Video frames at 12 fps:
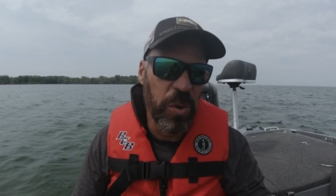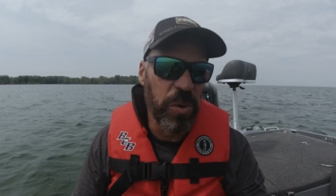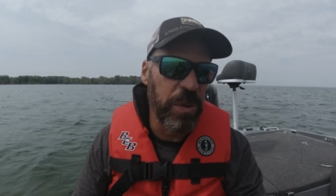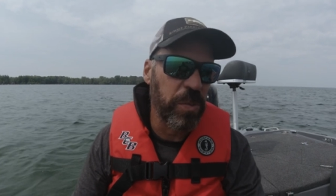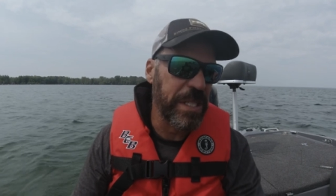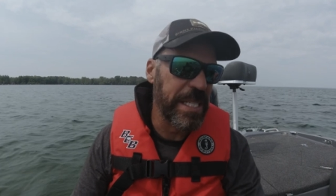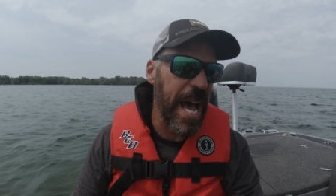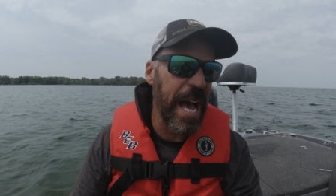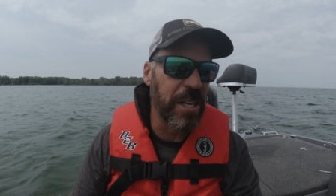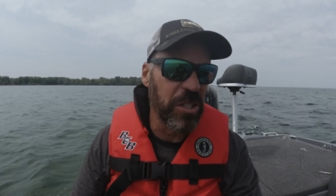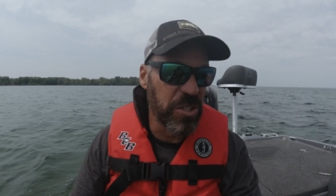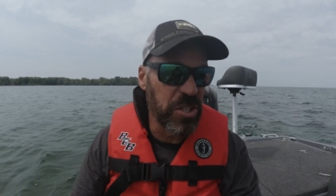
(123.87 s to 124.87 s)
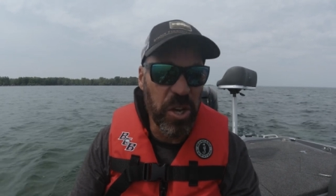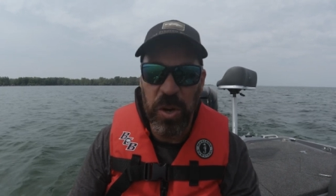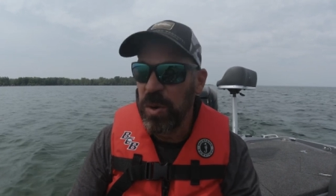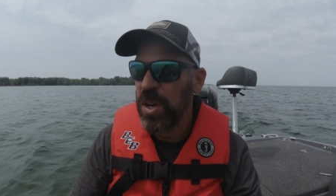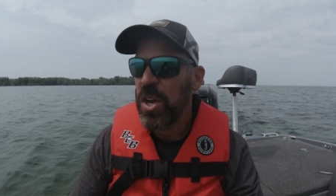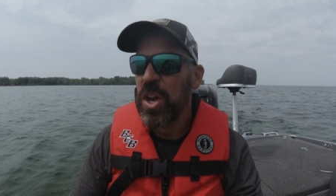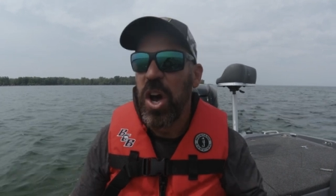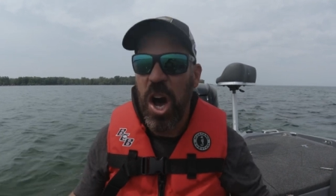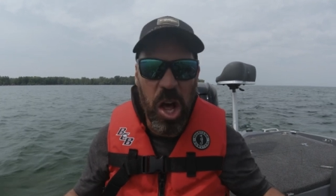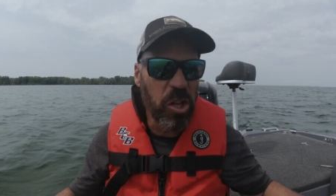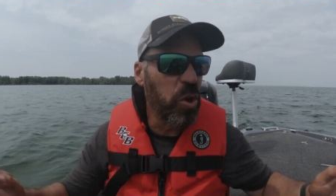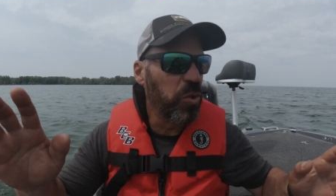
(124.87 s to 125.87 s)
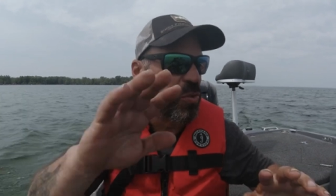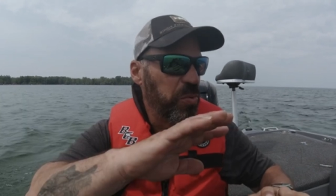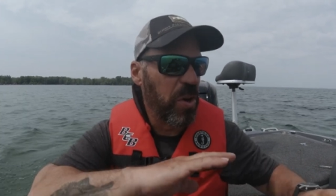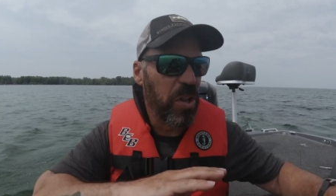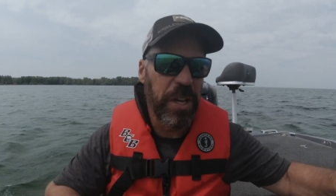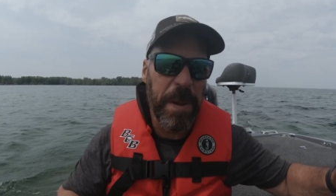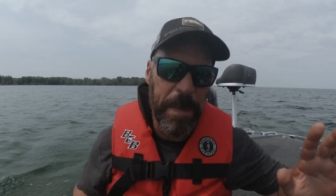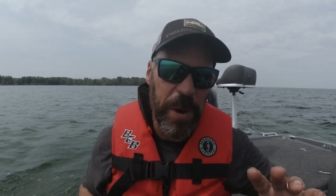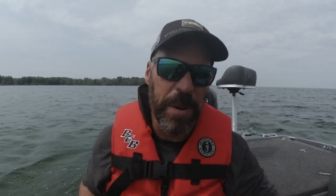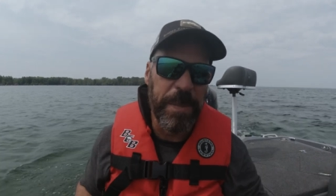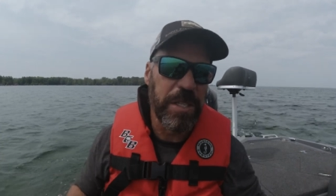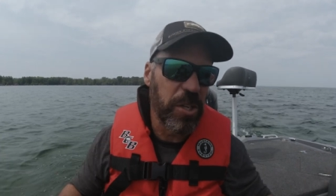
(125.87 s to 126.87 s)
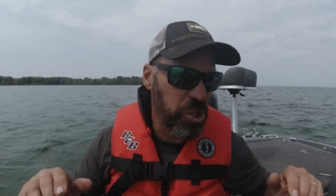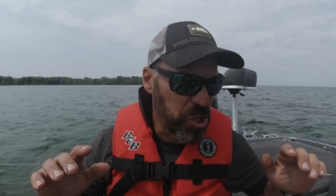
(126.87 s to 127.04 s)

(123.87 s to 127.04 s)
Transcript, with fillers: loaded with tackle. So I'll go through all the compartments.